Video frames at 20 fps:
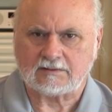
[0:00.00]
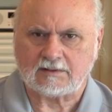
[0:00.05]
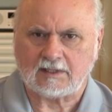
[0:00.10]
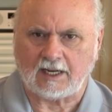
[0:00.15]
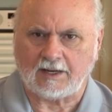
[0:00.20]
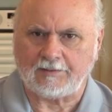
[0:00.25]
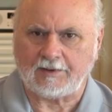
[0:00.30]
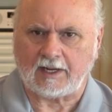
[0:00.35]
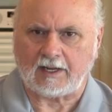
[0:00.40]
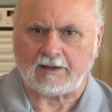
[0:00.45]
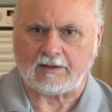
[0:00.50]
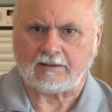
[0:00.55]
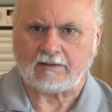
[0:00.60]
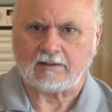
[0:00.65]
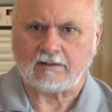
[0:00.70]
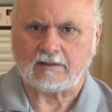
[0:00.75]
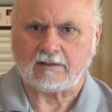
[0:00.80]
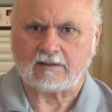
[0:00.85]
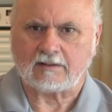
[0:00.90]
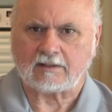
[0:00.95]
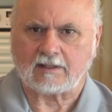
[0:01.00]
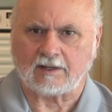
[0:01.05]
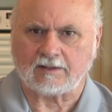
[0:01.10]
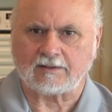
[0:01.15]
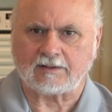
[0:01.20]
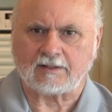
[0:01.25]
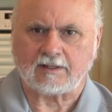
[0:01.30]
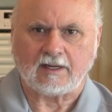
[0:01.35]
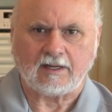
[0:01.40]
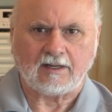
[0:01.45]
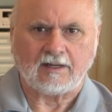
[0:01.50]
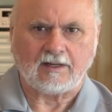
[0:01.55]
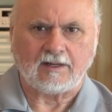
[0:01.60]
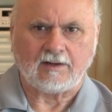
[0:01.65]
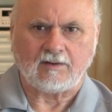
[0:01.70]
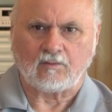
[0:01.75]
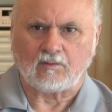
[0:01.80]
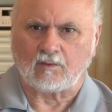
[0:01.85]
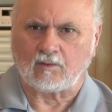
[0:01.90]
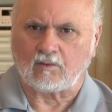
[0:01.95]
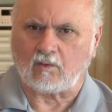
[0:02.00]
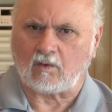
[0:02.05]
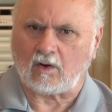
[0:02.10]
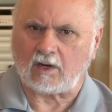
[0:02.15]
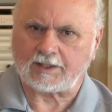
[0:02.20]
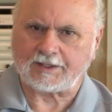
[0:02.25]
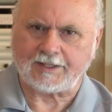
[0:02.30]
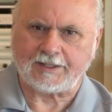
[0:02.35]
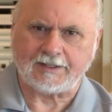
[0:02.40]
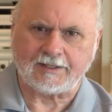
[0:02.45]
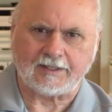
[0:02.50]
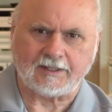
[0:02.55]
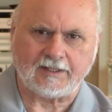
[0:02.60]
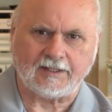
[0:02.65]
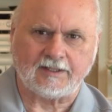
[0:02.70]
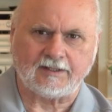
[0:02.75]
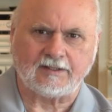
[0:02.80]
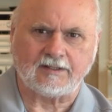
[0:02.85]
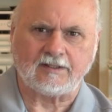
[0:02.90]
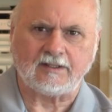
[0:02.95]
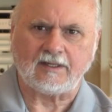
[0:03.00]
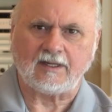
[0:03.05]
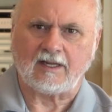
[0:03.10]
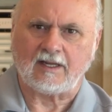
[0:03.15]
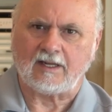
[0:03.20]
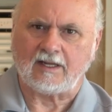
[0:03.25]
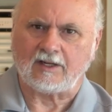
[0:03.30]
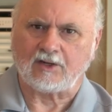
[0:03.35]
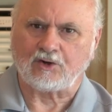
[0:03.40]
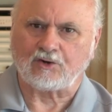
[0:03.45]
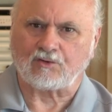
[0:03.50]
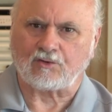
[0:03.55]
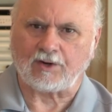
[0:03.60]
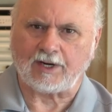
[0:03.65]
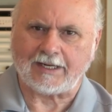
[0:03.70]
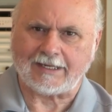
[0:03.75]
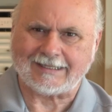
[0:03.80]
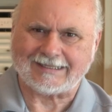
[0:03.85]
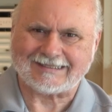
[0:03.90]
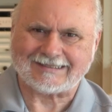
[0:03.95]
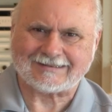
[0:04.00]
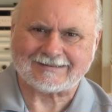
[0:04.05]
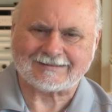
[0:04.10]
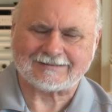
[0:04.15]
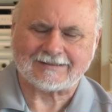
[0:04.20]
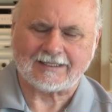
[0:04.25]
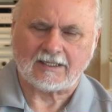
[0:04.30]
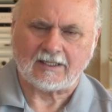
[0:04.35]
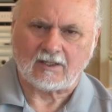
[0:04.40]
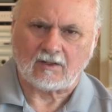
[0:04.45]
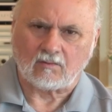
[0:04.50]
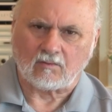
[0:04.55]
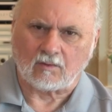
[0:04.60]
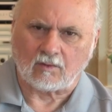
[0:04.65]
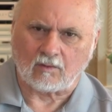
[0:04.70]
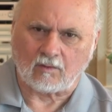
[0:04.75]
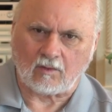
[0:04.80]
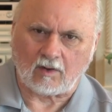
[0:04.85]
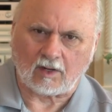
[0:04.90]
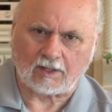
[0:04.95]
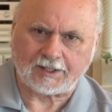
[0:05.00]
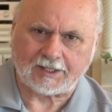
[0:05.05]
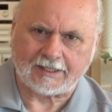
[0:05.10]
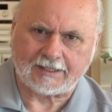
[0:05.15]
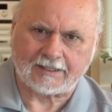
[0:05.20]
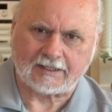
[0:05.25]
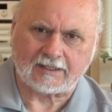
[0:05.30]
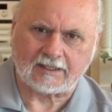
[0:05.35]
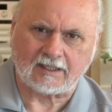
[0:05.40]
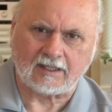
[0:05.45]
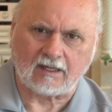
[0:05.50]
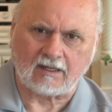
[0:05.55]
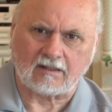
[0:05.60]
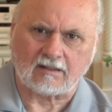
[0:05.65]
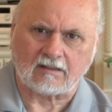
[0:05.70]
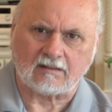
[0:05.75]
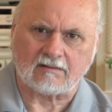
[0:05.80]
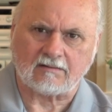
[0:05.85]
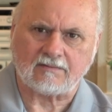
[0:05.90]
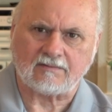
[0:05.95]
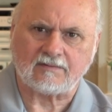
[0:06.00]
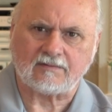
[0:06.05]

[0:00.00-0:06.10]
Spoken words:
Amen. Because we're walking in grace. We're walking in love.